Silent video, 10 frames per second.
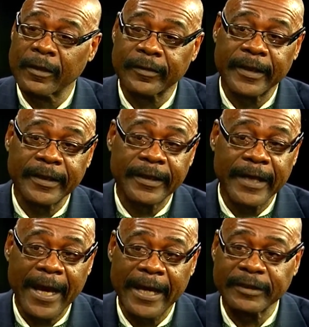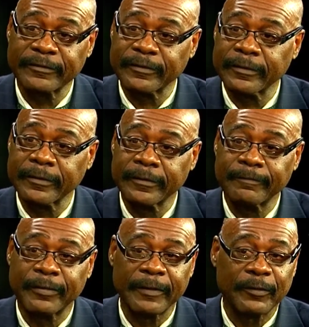Lakey Ashford,
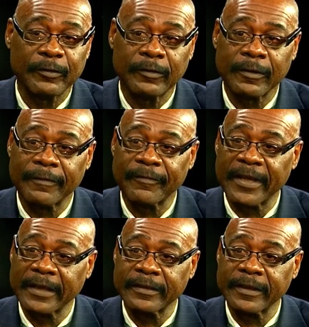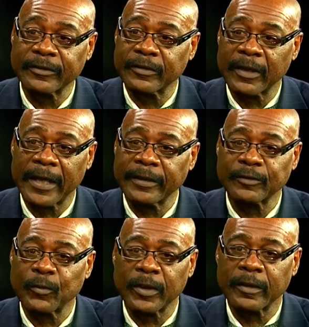people of that nature, as
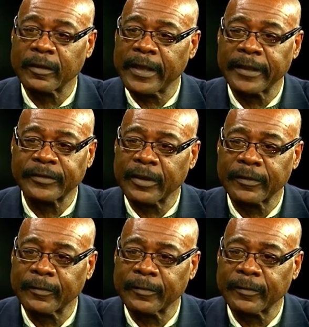well as other